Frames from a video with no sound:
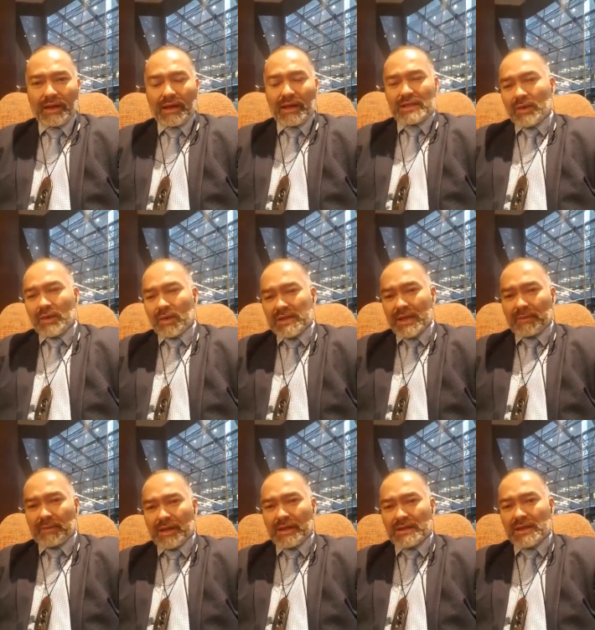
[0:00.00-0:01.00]
And so what's
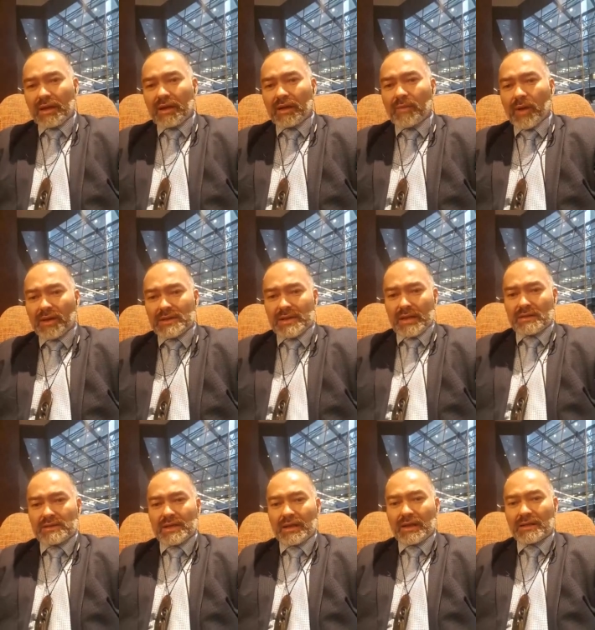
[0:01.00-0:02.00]
happening is a lot of
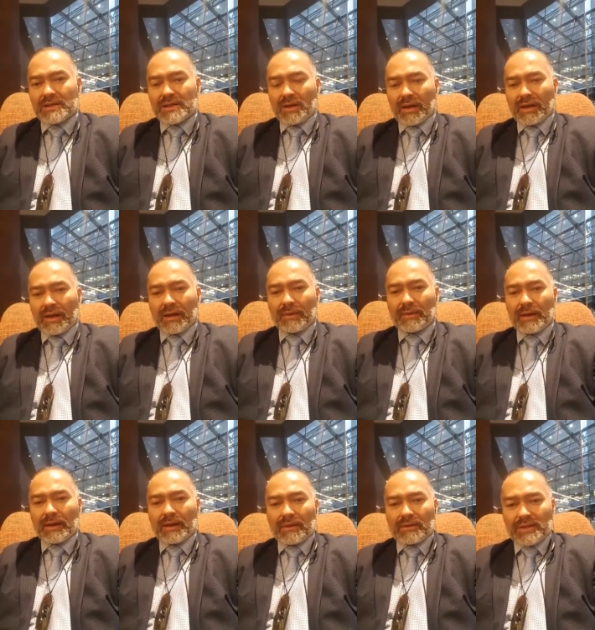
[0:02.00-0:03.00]
motels are getting signed up
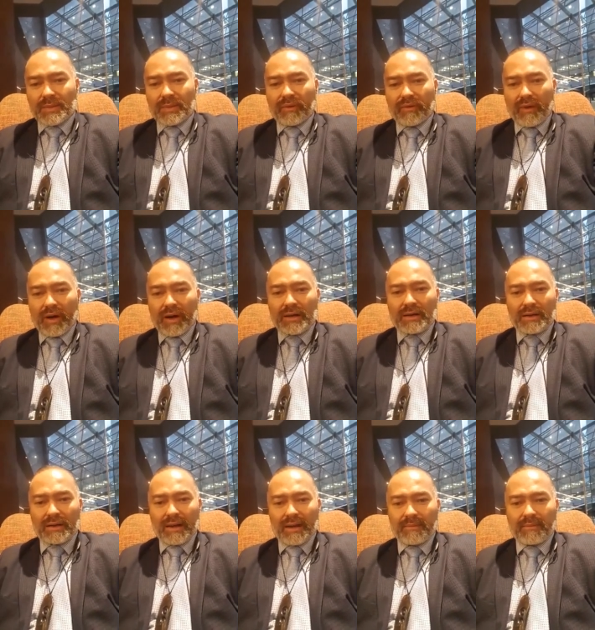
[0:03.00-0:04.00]
to provide
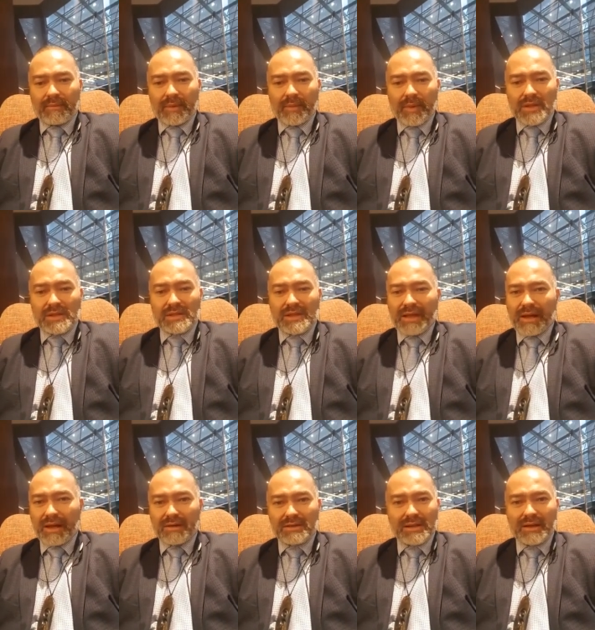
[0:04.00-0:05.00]
emergency
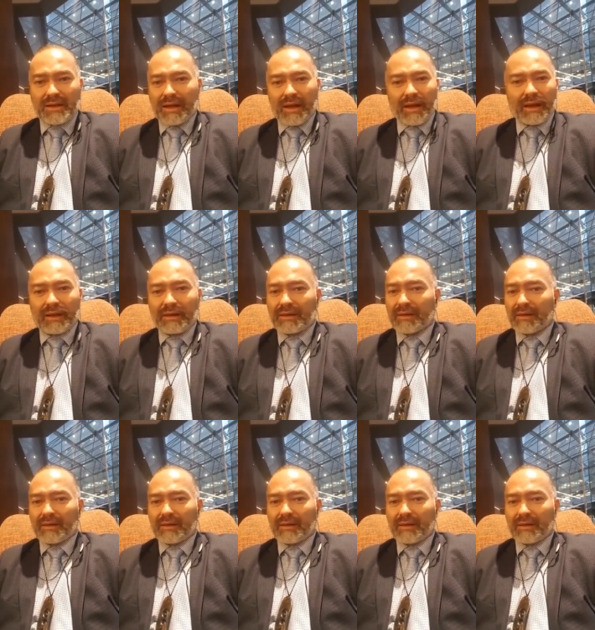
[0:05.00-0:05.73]
housing, and